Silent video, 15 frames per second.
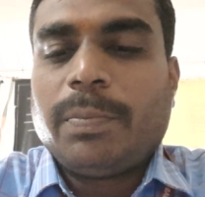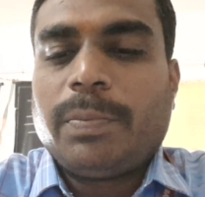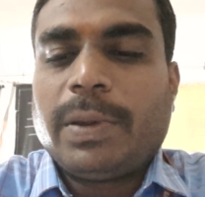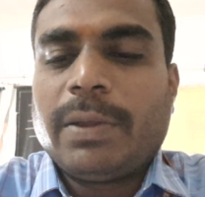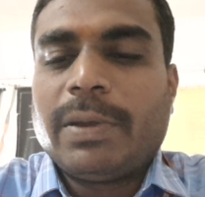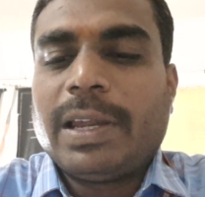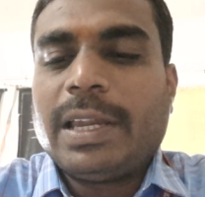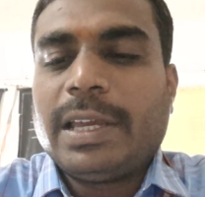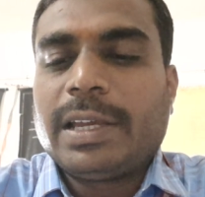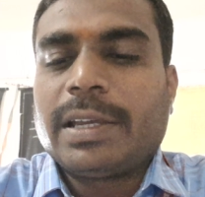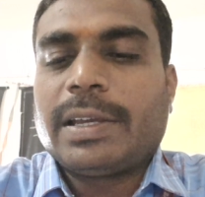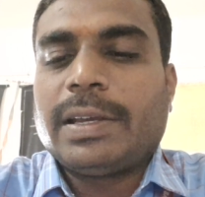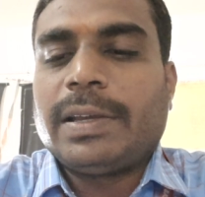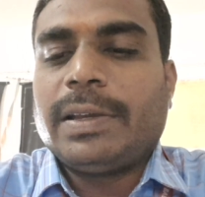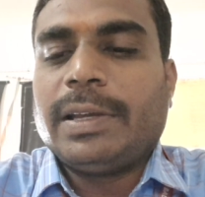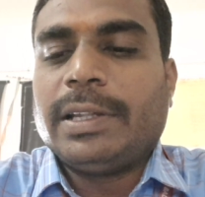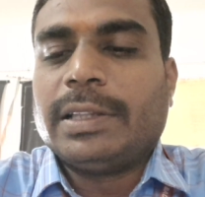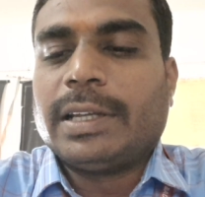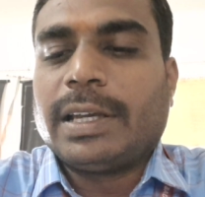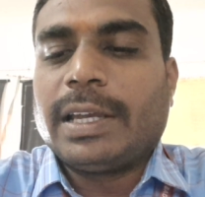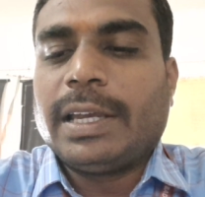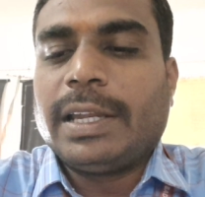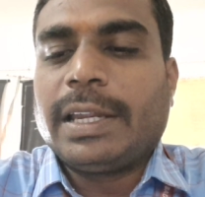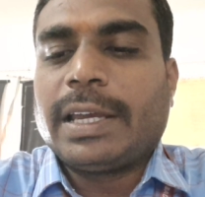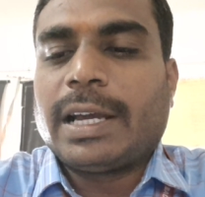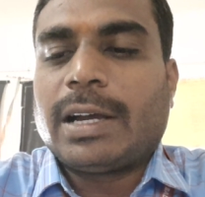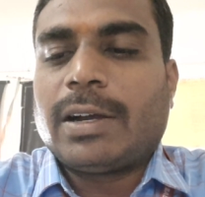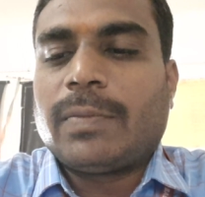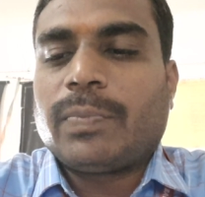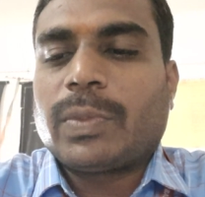prevailing in the
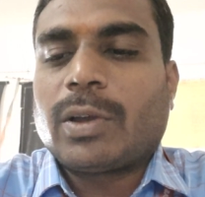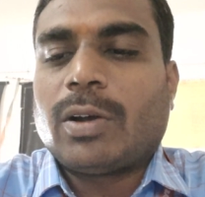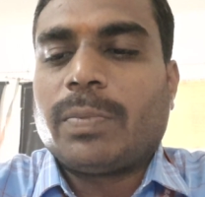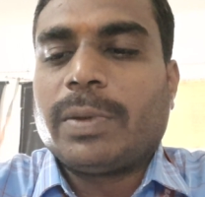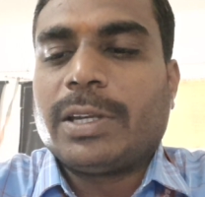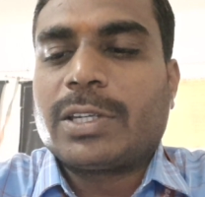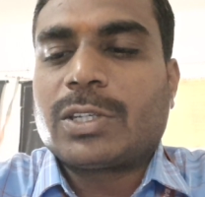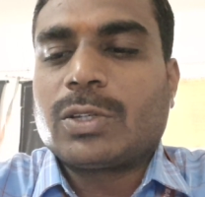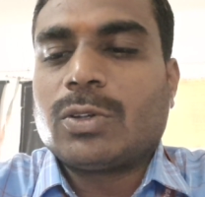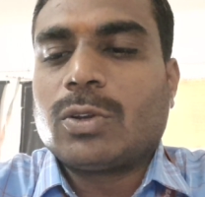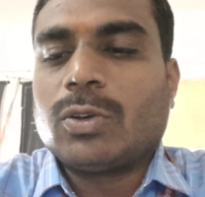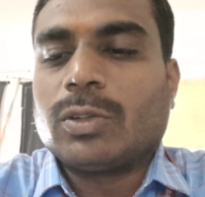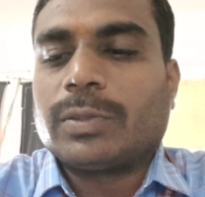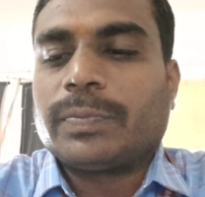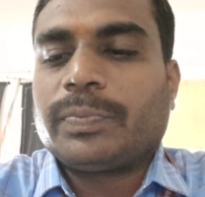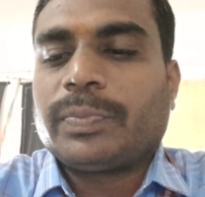area of its growth.